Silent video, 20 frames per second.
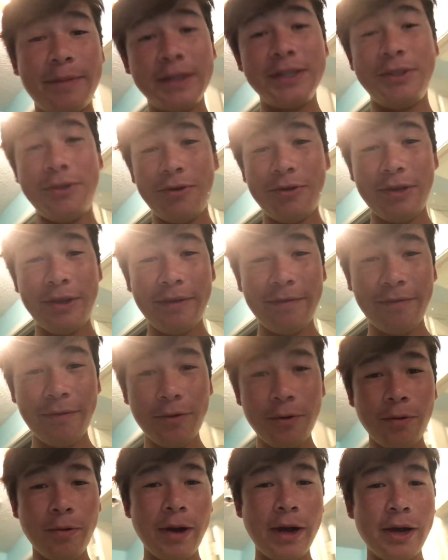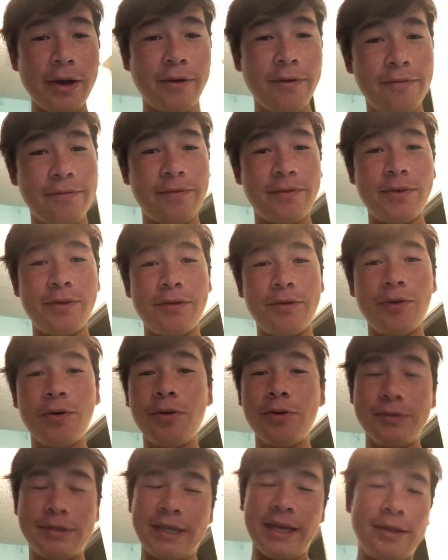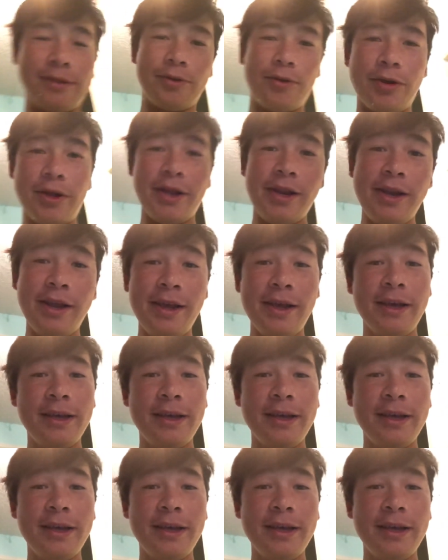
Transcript: doing it for a while, for the whole 10th grade.